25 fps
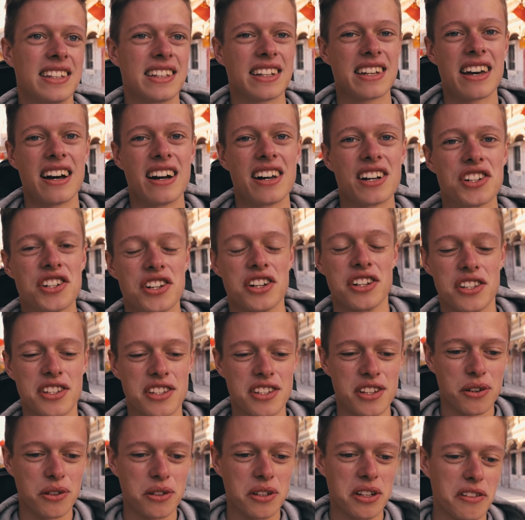Culture is
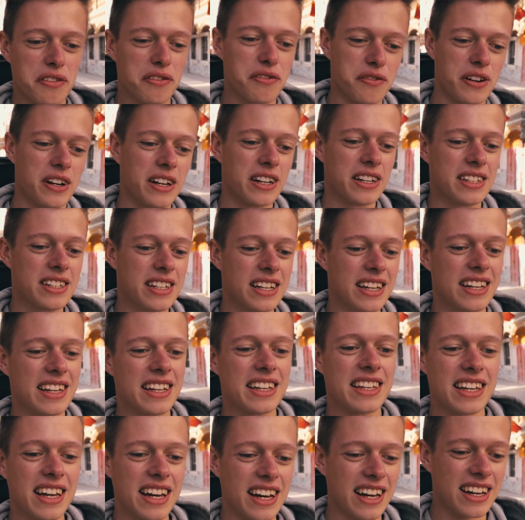so different,
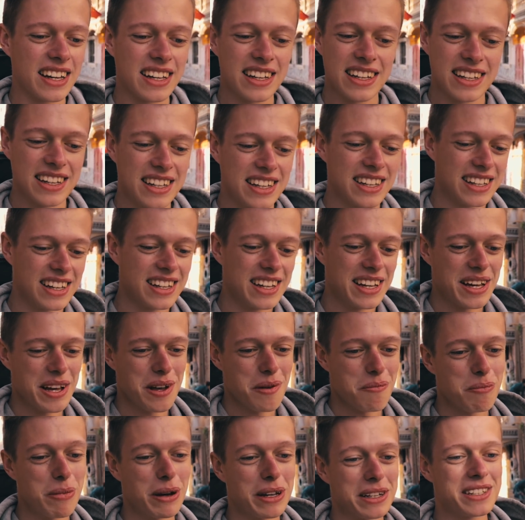yeah.
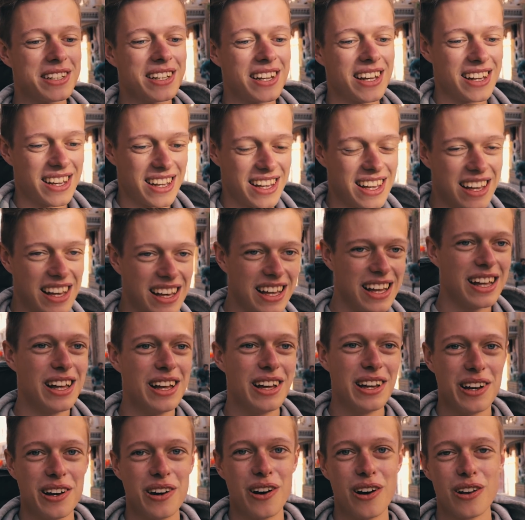But
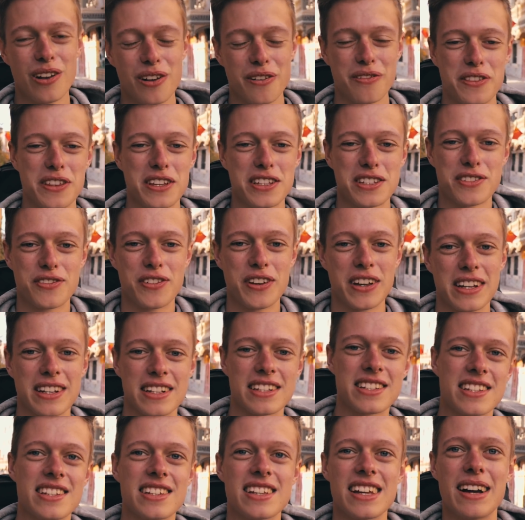all of these
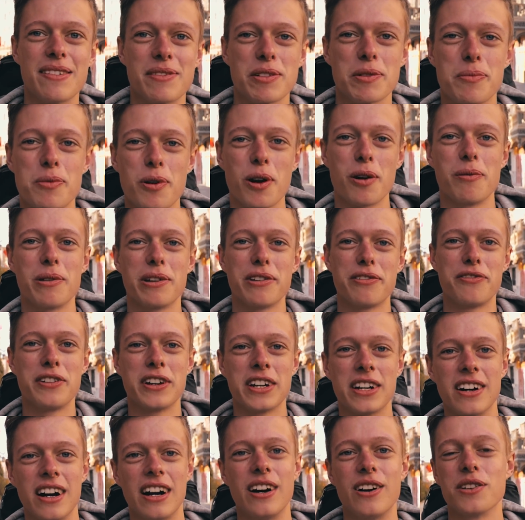things I will probably
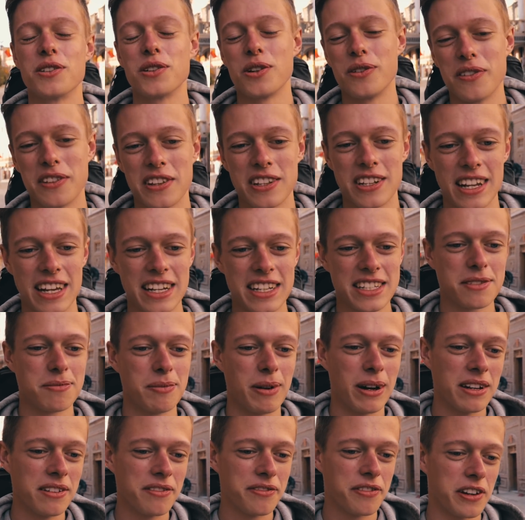figure out over the next
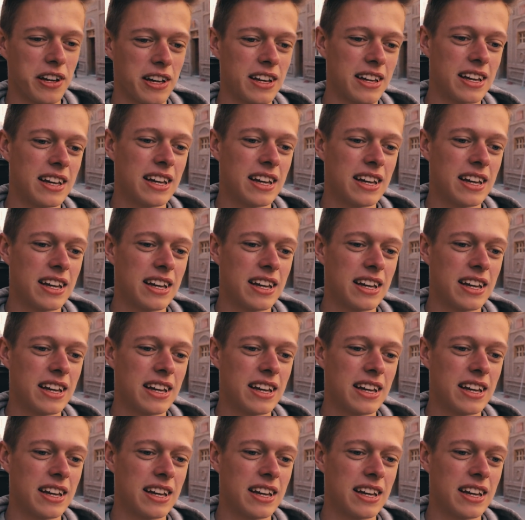month.